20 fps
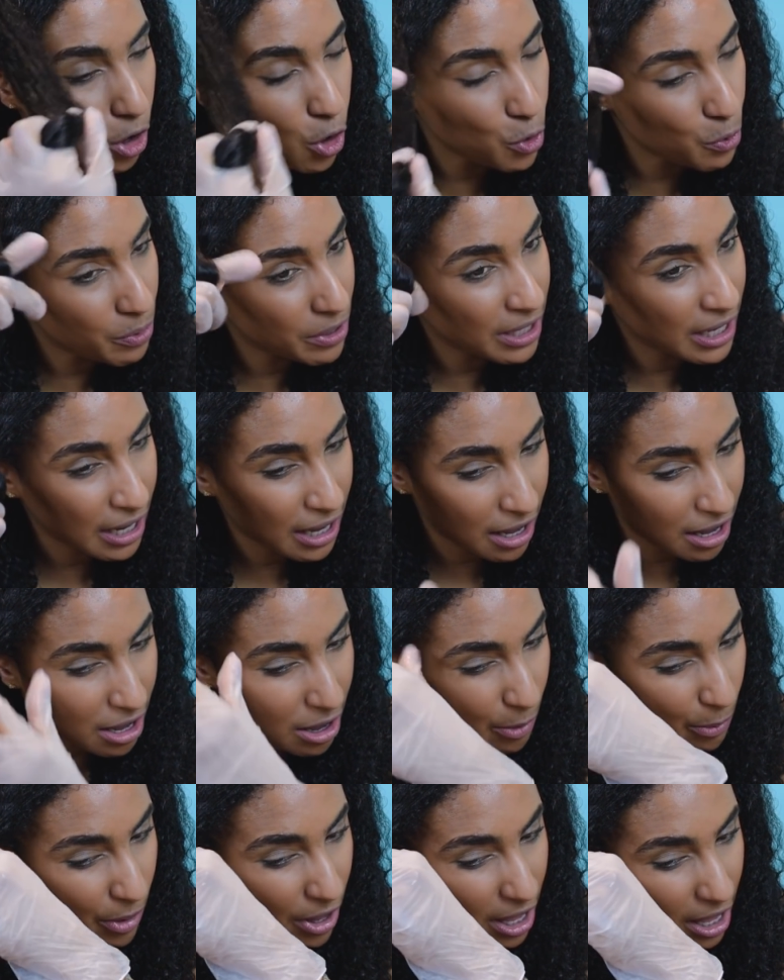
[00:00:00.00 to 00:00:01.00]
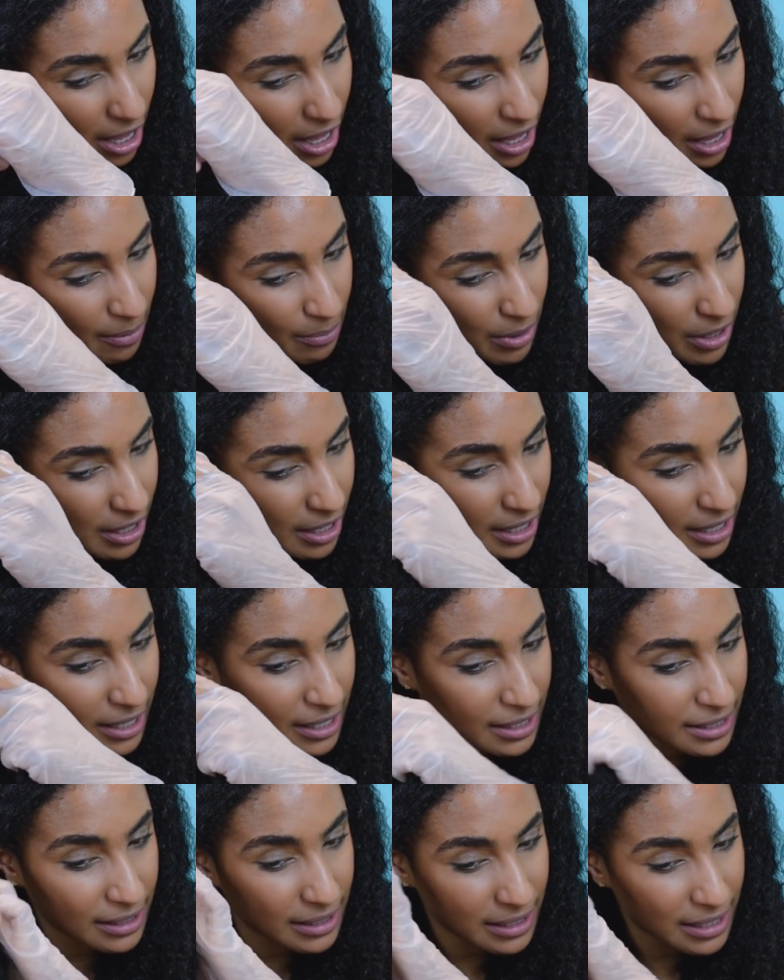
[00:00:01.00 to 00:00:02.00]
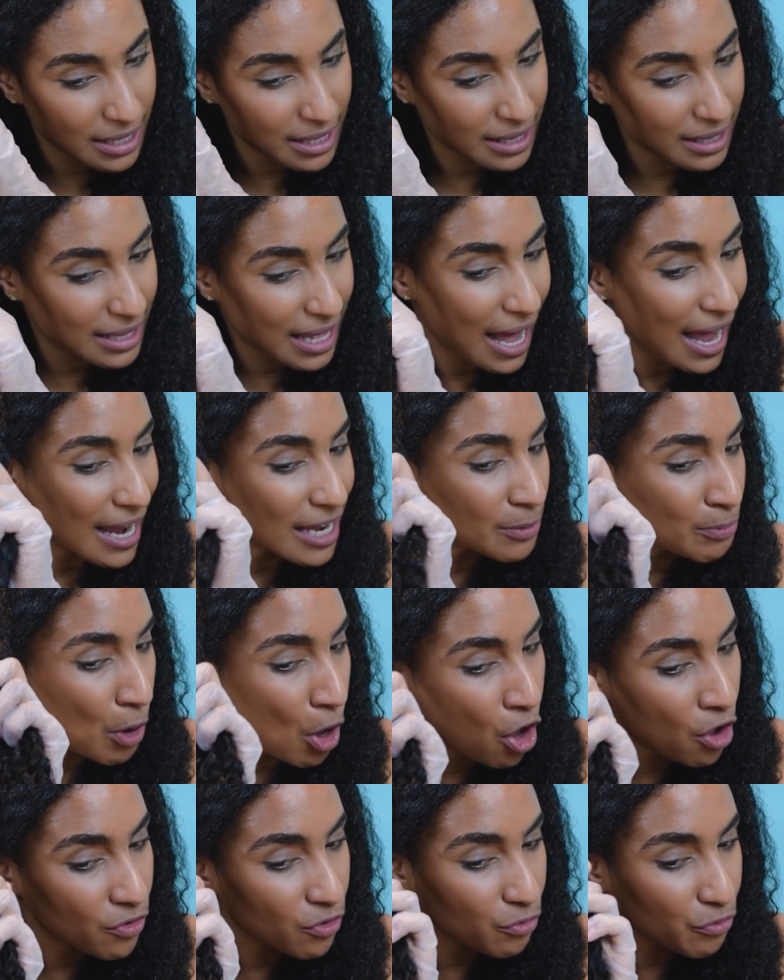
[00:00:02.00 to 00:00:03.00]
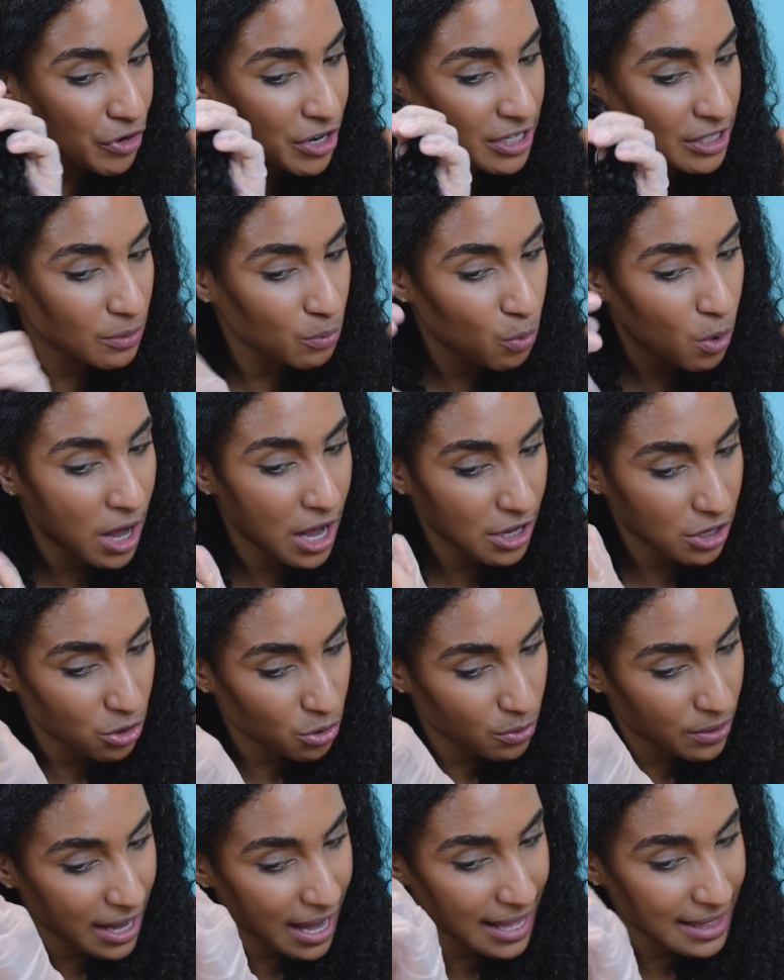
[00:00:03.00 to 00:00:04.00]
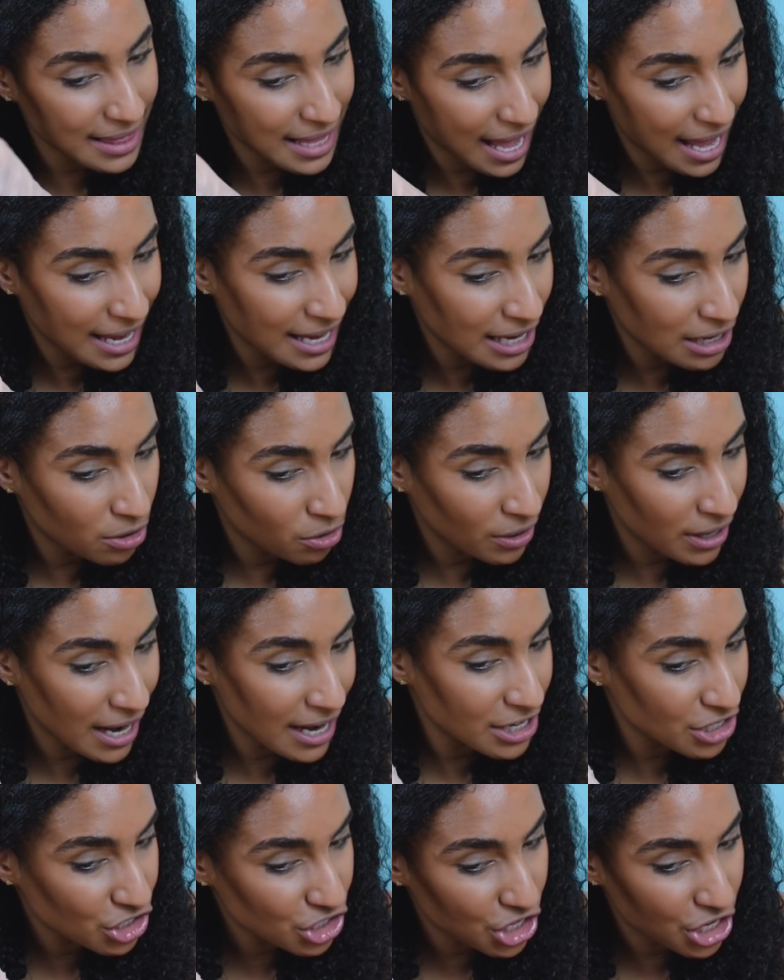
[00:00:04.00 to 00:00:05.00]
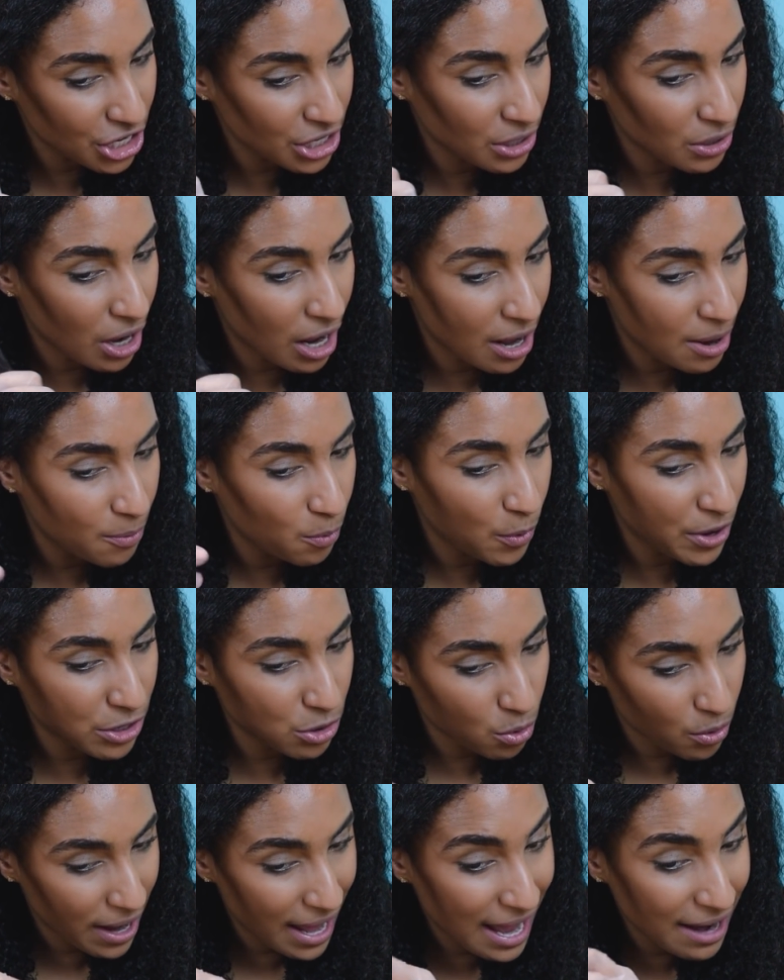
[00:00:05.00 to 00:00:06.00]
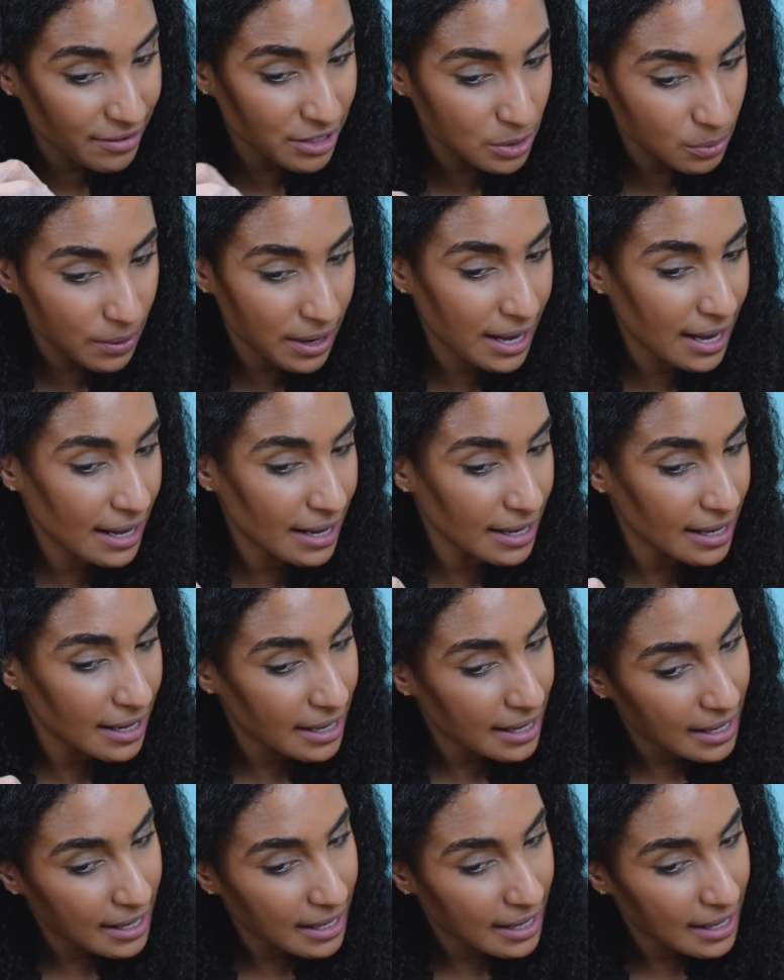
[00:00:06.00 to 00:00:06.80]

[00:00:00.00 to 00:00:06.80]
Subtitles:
opening up, because that is part of the reason why you get that elongation when your hair is wet.